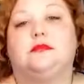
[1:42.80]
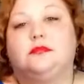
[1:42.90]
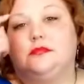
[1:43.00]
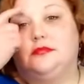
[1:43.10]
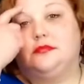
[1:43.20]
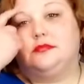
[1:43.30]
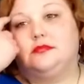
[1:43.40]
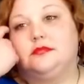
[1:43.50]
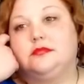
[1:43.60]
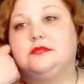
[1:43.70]

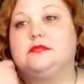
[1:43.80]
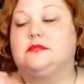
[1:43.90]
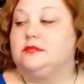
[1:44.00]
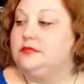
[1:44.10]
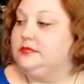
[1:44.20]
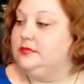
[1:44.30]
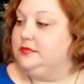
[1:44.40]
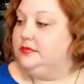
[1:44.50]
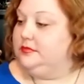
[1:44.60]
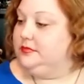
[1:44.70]

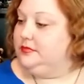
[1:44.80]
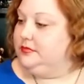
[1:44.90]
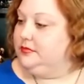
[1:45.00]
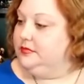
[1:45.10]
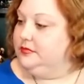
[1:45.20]
(not speaking)